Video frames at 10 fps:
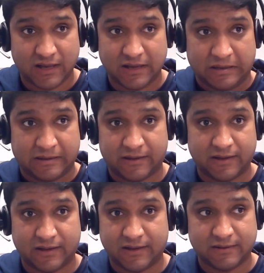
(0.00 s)
uh,
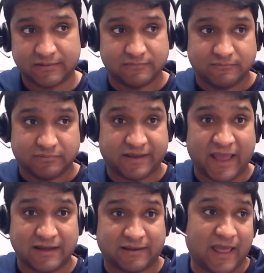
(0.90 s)
uh,
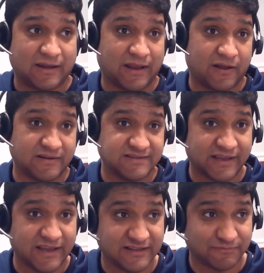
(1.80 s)
can
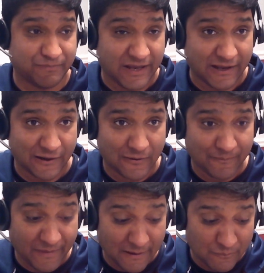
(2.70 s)
RSA keys be
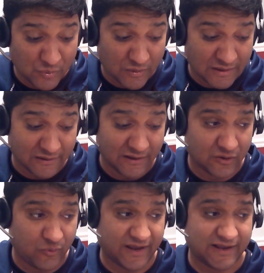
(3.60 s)
broken real
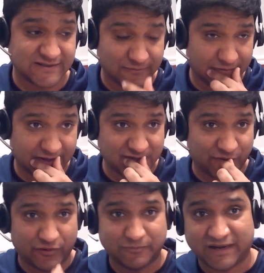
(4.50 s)
quick and so on and so
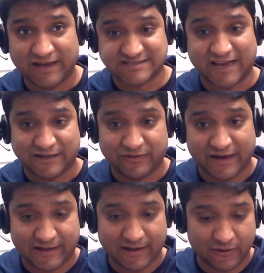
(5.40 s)
forth. But let's get to
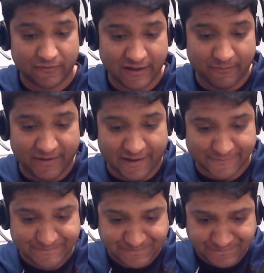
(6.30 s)
that in a minute.
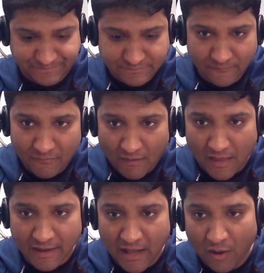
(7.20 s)

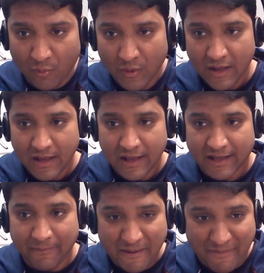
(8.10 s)
Now,
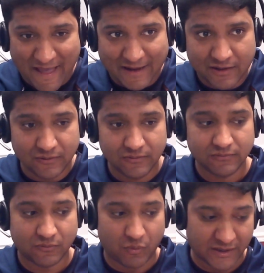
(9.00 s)
coming back
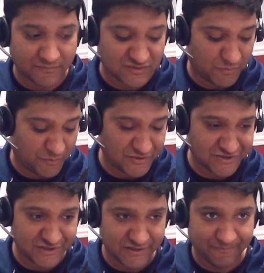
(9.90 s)
to quantum
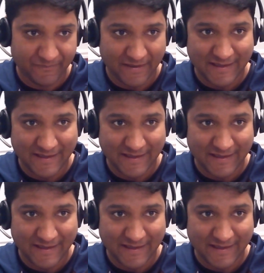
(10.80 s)
superposition,